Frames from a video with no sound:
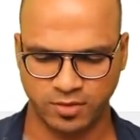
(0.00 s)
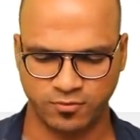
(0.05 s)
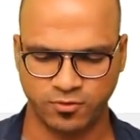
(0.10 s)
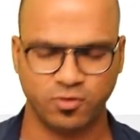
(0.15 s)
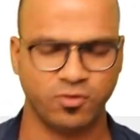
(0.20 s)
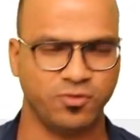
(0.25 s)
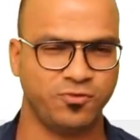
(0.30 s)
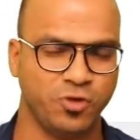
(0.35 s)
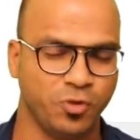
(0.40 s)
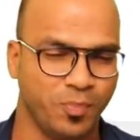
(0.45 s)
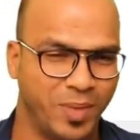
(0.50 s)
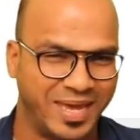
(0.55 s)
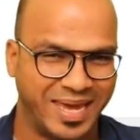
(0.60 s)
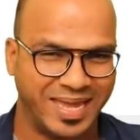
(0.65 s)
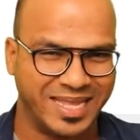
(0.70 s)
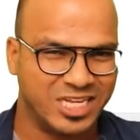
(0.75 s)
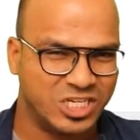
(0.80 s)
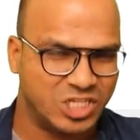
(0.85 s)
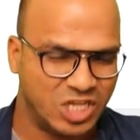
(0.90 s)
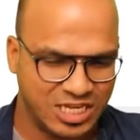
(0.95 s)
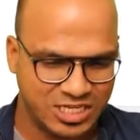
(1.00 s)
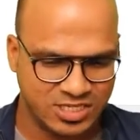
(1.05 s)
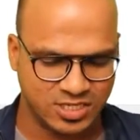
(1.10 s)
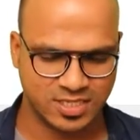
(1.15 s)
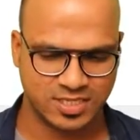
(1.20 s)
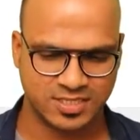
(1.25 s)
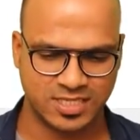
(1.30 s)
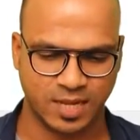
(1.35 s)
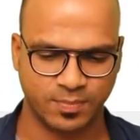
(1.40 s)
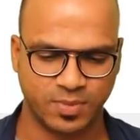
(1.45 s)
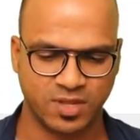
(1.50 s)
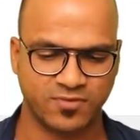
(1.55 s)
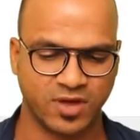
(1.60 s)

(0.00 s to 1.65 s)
If you make any changes, example,